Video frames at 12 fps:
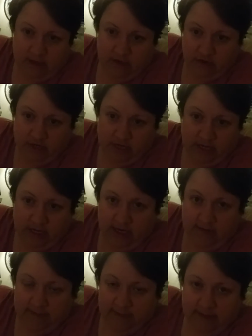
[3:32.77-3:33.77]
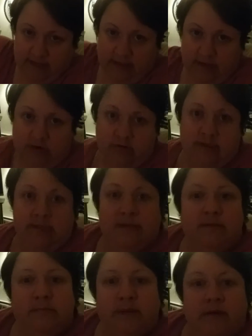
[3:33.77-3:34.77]
drinking enough so that
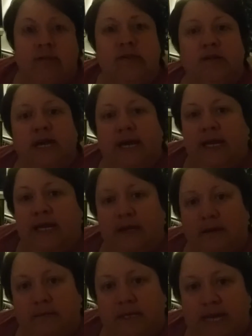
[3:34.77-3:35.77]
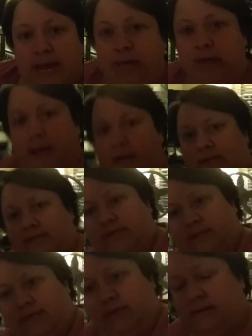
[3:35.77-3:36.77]
those pills are getting
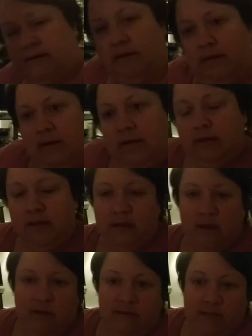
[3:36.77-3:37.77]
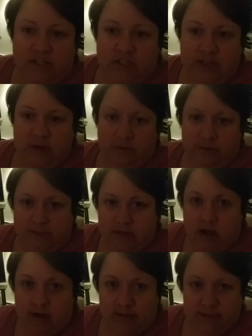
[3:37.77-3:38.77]
metabolized and flushing out those
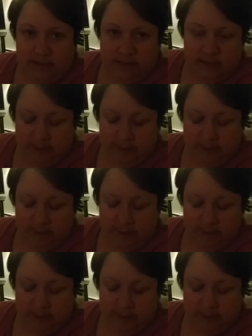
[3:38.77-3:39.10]
toxins,